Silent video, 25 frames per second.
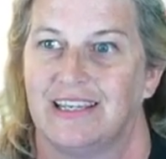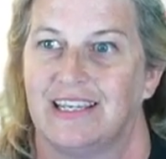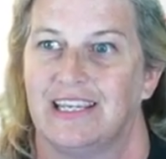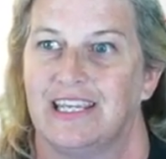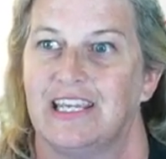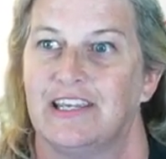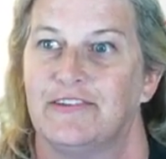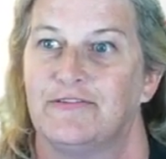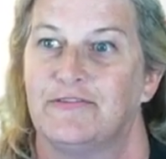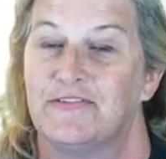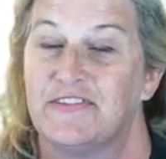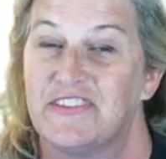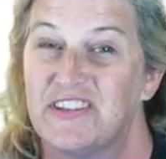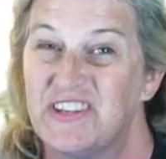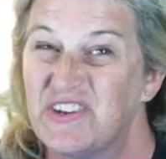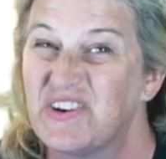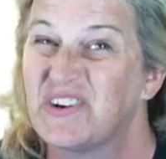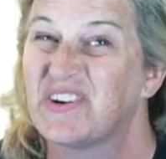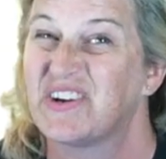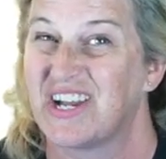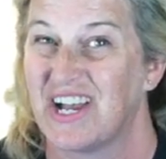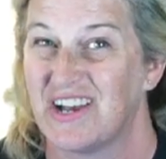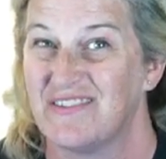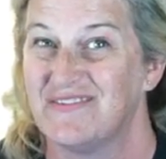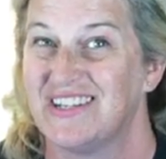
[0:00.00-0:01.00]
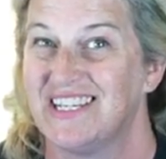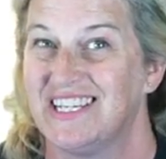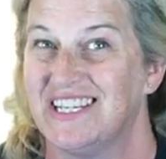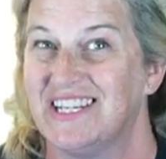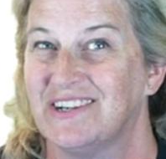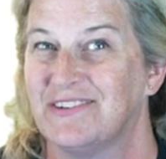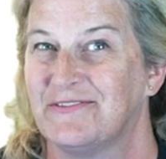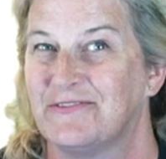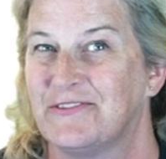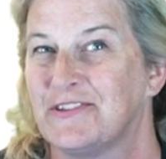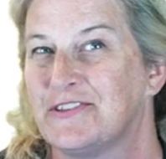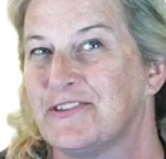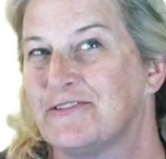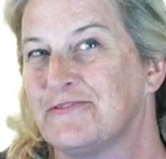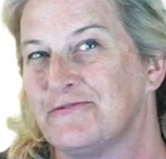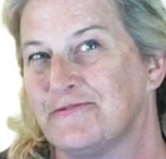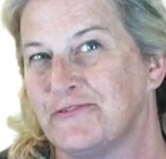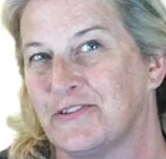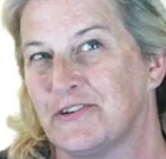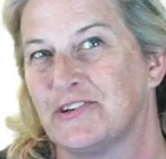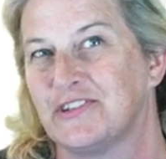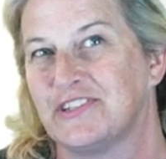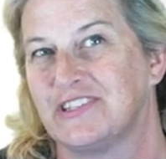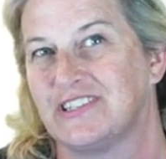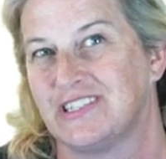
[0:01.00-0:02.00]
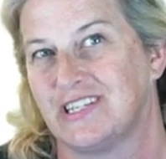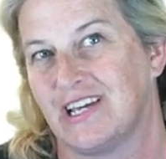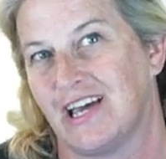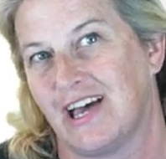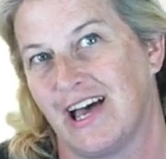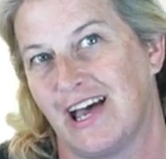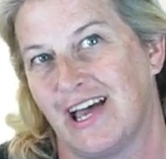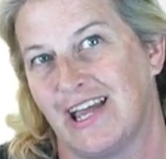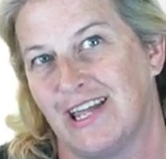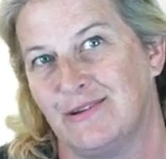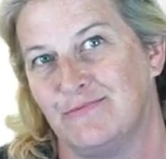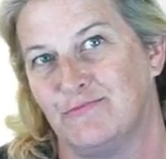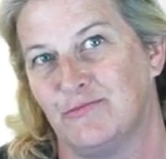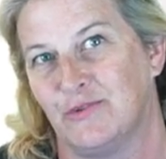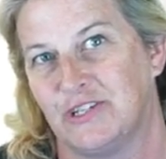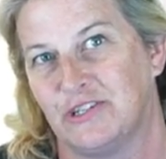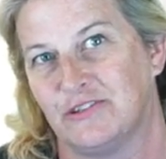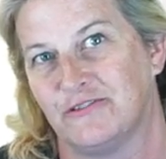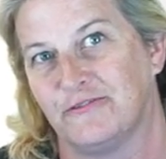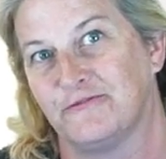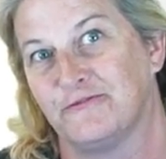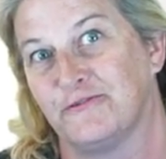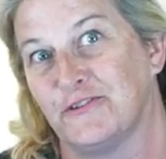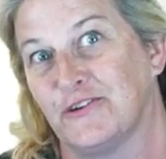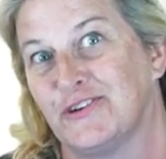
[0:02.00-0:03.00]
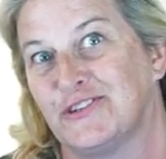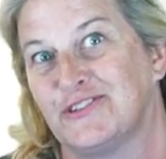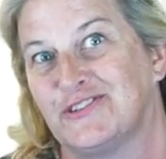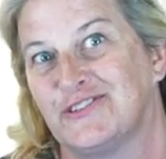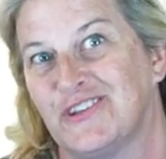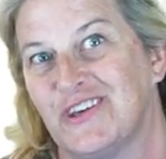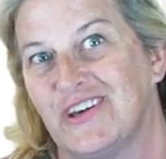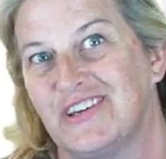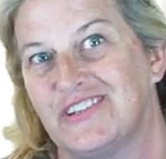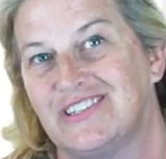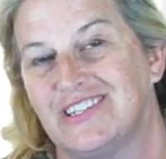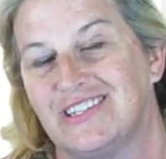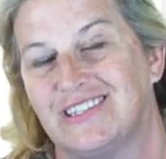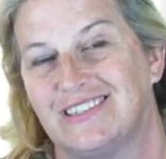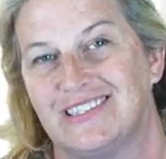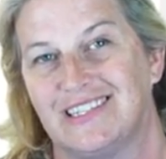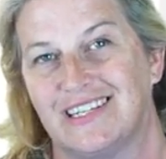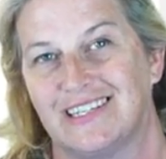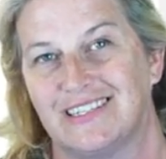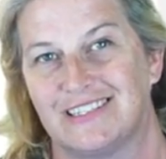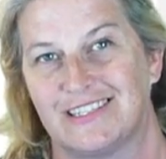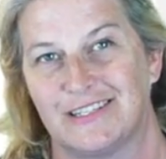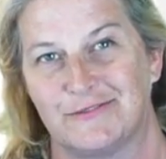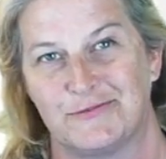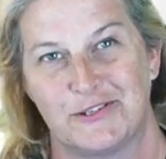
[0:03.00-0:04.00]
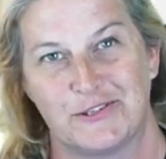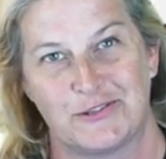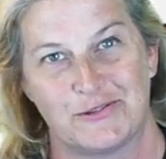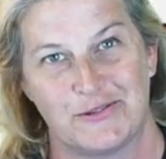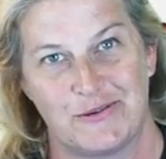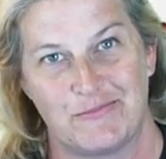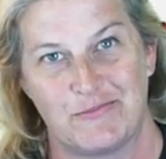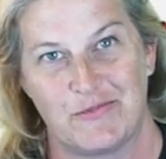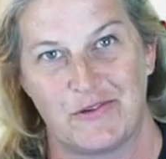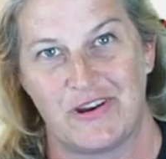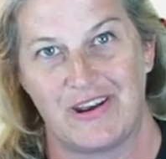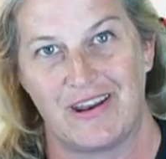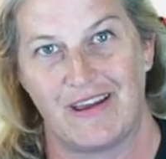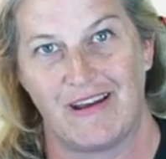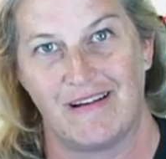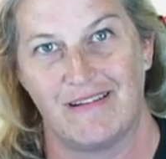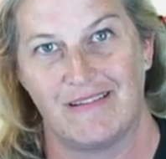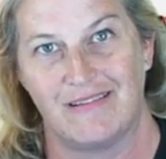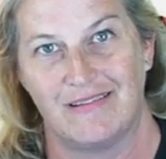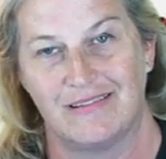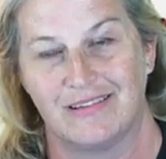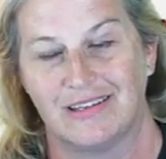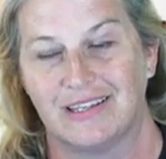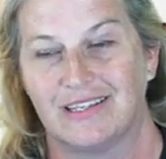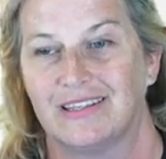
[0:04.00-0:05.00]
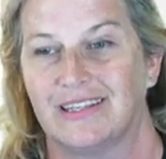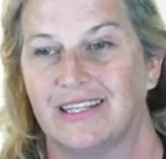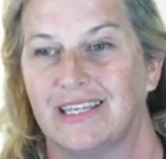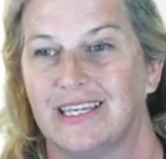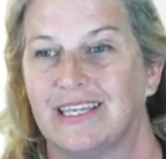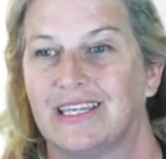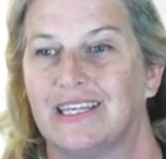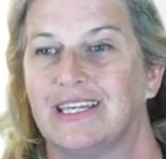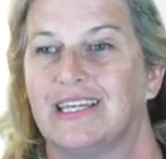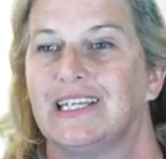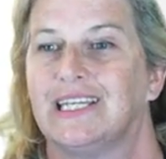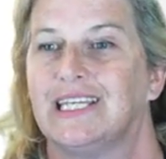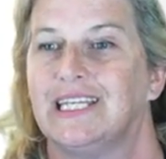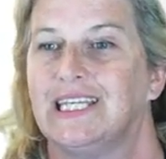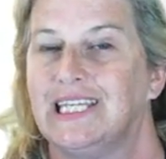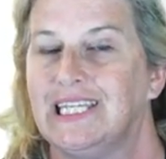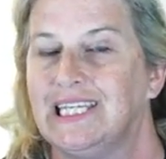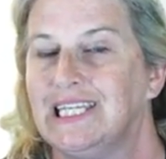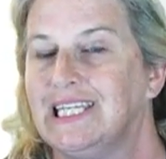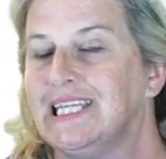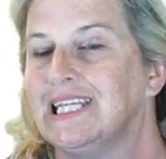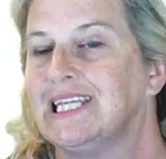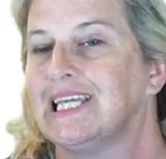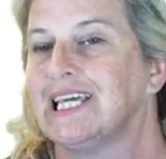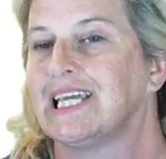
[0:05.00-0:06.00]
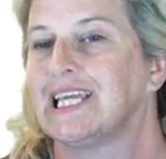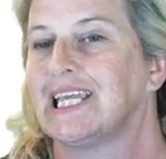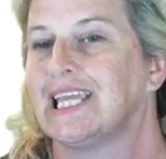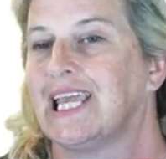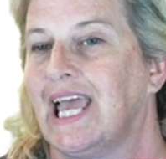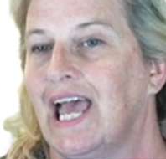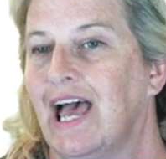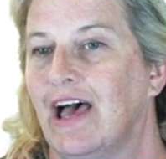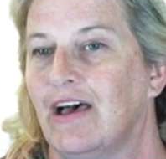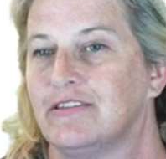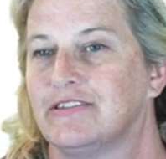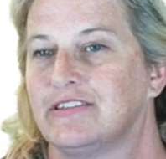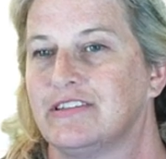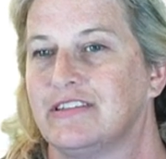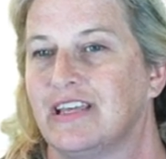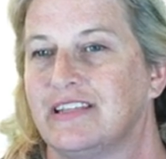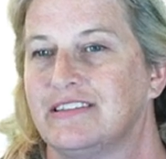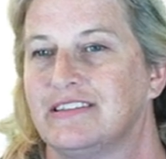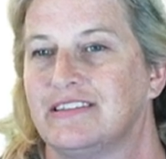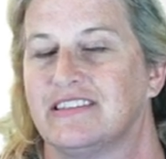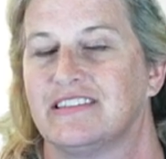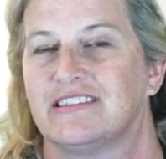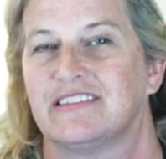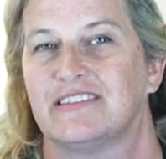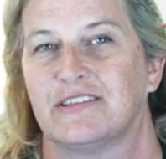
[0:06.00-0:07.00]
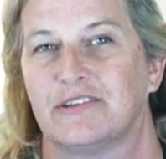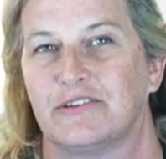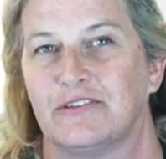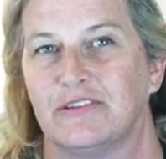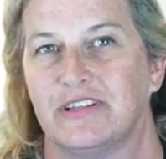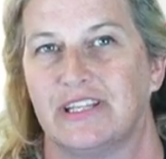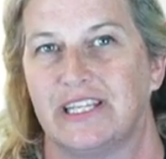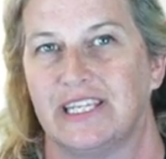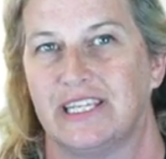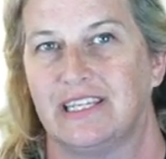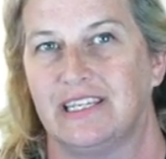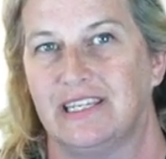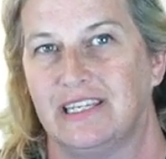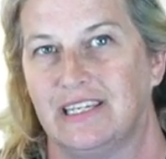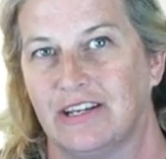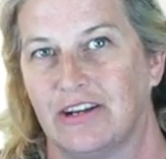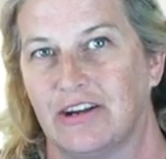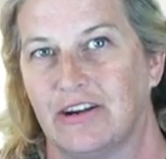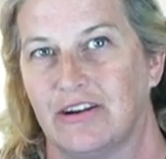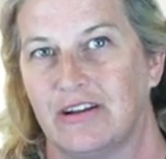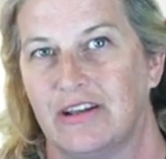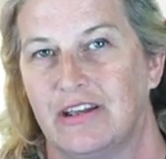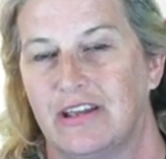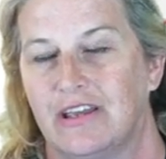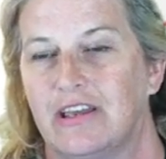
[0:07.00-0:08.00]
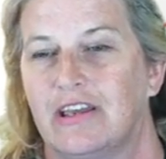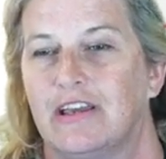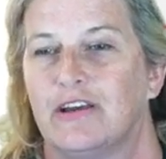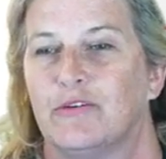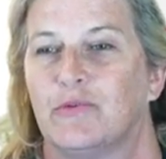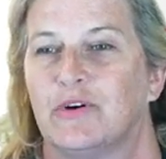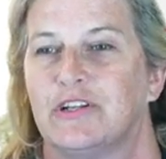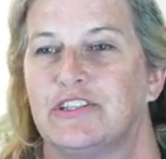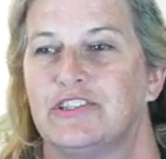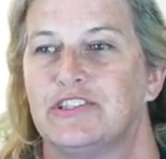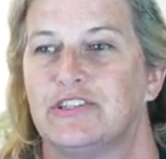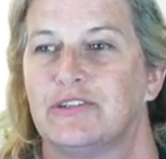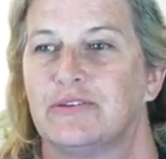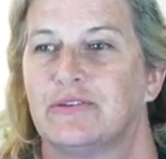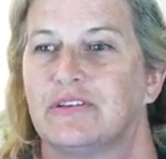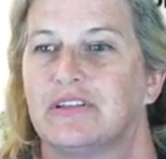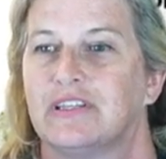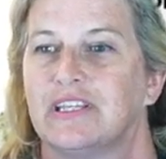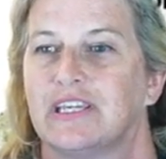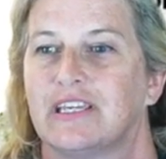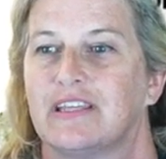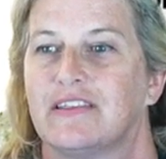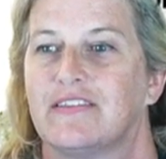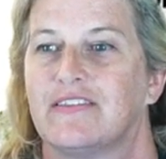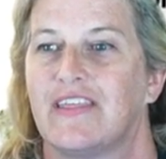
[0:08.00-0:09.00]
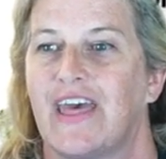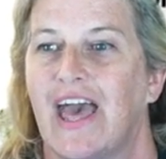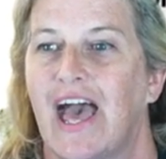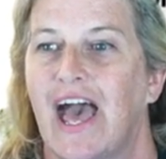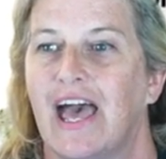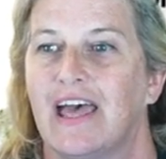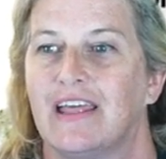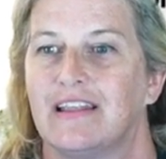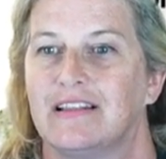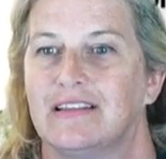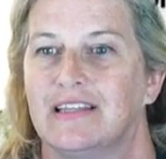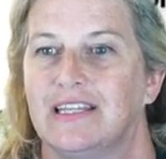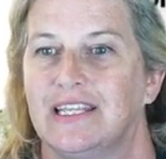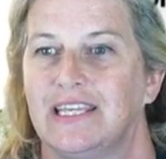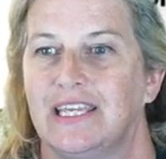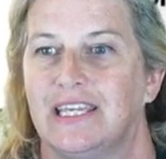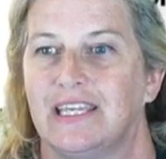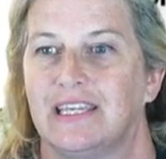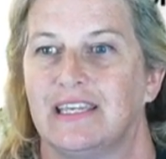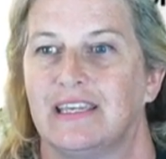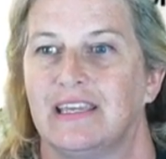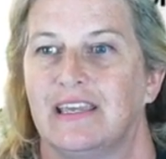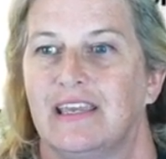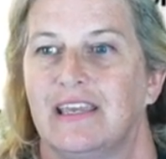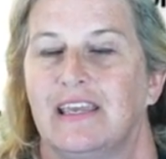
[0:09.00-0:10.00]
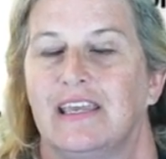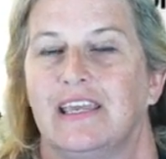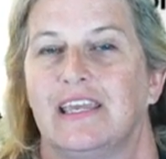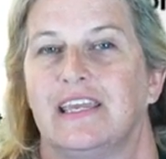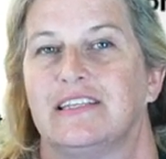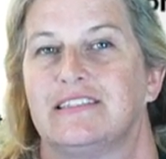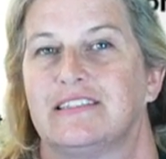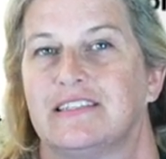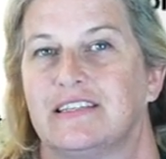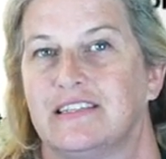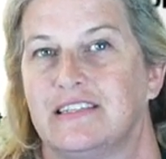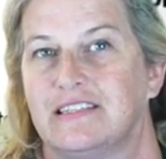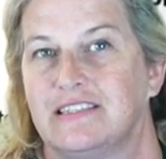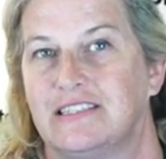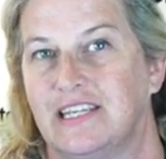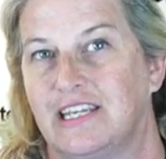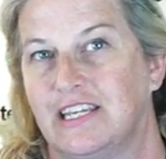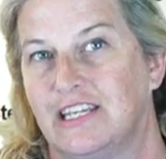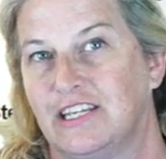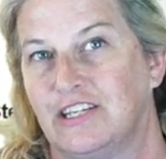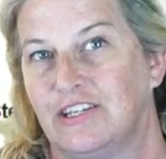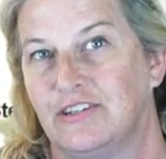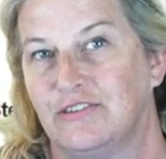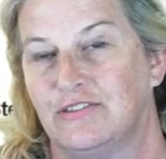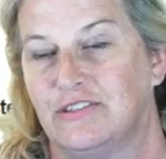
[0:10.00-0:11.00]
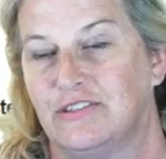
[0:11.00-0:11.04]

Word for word: If you're coming here for the first time, when you're first launching ZXW 3.0, click Need Account. So that's this little link here. Once you click that link, it's going to take you